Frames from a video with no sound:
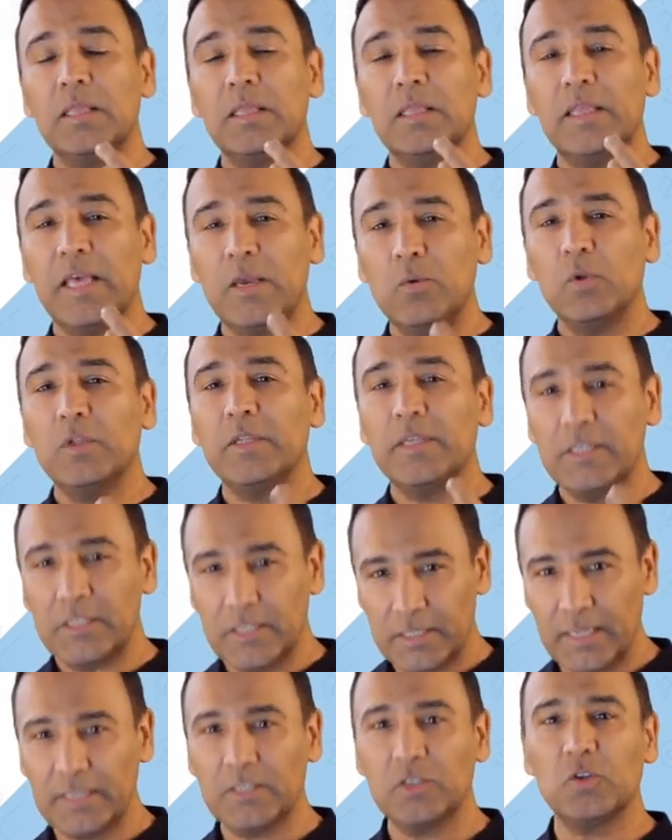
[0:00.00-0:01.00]
they will
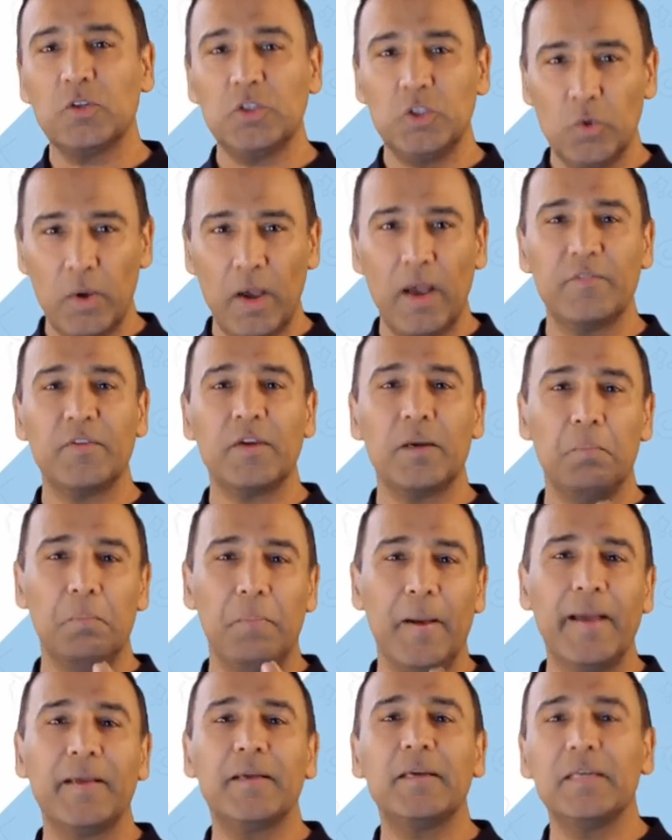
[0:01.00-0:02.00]
insist on you having a
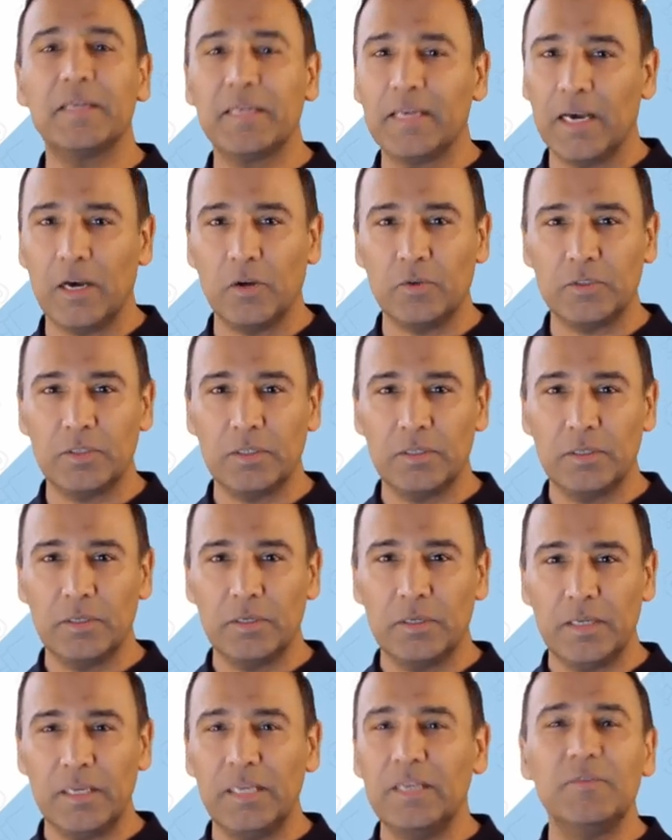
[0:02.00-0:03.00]
bank account,
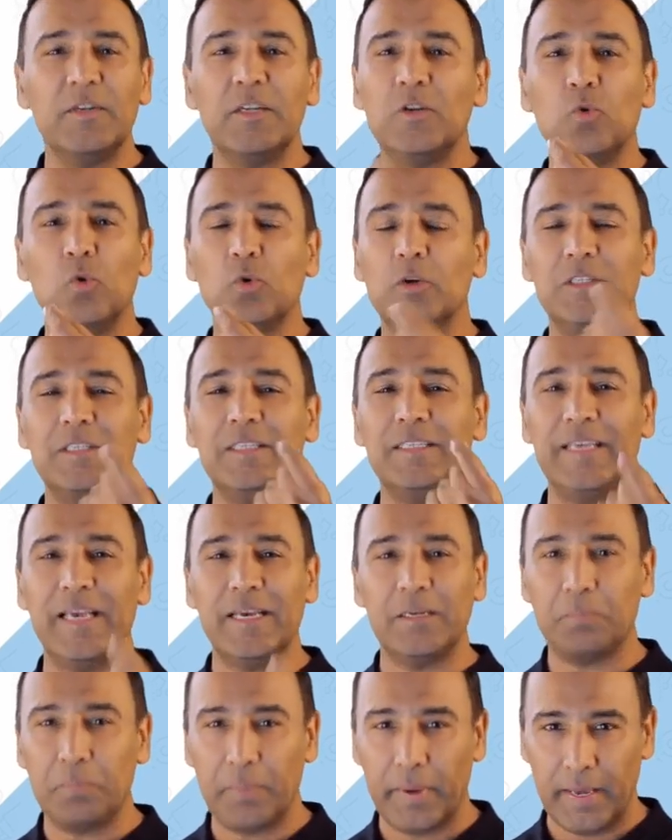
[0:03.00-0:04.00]
even in order to
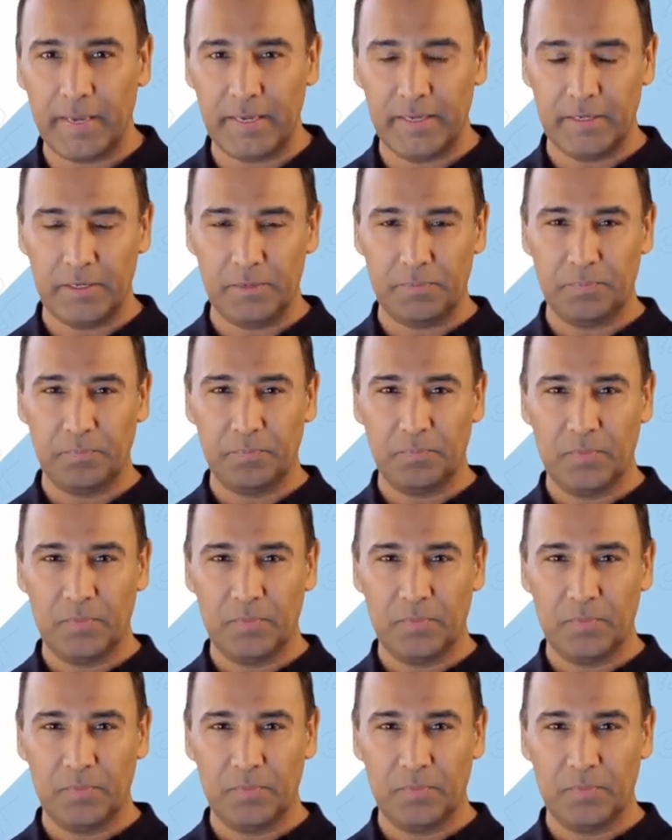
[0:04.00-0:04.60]
get paid.